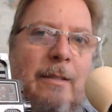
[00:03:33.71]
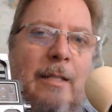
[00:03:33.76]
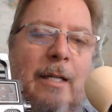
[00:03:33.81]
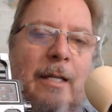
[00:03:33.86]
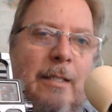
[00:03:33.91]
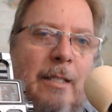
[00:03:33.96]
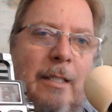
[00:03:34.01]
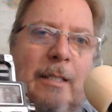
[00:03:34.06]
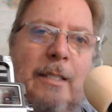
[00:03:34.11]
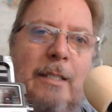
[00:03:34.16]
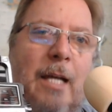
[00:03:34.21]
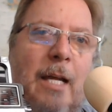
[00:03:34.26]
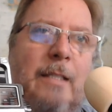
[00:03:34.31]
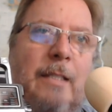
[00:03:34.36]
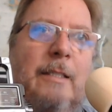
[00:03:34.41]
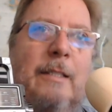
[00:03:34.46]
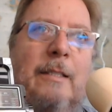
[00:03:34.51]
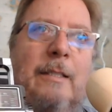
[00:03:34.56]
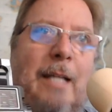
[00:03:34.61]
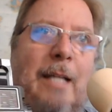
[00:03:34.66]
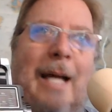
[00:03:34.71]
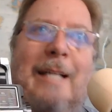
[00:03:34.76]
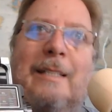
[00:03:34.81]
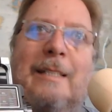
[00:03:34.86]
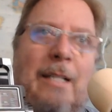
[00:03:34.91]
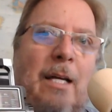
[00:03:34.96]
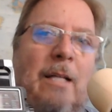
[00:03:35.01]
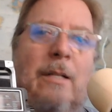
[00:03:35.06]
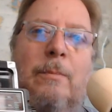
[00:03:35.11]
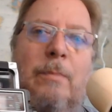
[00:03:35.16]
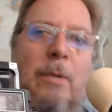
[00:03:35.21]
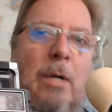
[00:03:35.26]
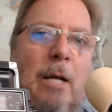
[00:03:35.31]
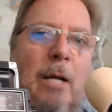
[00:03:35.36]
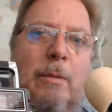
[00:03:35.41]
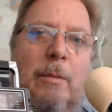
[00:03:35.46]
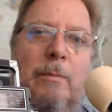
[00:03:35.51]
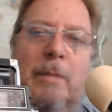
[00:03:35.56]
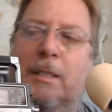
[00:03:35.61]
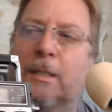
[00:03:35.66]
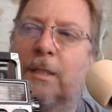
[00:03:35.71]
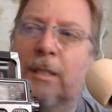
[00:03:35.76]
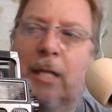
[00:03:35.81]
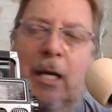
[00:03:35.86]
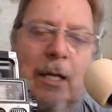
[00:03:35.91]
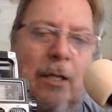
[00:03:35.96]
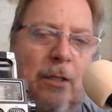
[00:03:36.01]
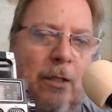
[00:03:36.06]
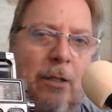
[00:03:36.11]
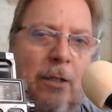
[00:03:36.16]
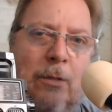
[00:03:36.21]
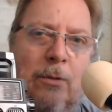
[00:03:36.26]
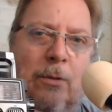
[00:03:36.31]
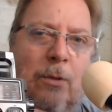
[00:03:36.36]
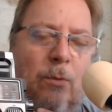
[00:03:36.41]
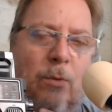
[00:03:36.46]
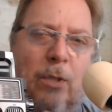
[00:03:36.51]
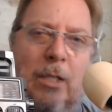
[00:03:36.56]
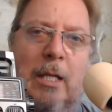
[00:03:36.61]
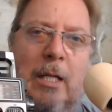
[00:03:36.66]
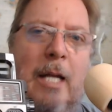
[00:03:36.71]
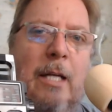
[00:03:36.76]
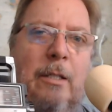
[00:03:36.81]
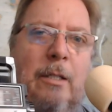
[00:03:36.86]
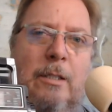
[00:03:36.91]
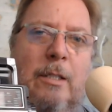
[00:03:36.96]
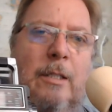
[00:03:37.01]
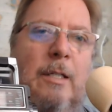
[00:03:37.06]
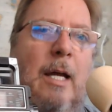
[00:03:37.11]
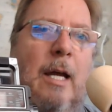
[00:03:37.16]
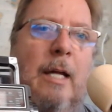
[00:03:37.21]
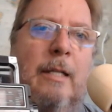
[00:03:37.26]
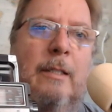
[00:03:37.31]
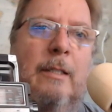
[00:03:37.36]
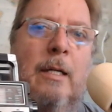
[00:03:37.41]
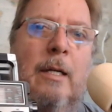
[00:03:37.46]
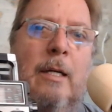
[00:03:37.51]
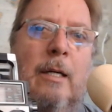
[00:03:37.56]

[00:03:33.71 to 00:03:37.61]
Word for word: In this case, that's not the problem. It's not at all related to that.